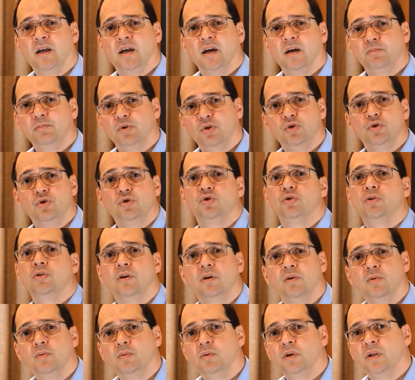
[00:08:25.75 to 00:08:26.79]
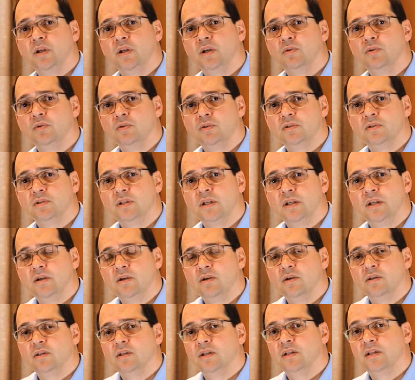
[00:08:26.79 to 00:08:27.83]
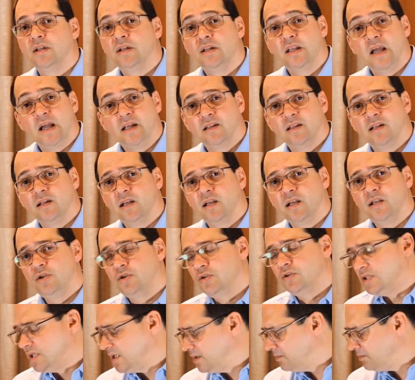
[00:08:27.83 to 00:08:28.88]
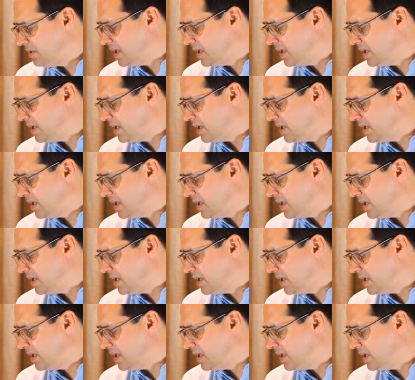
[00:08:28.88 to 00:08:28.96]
I'm not too sure, you know, who's the DAC that they're using,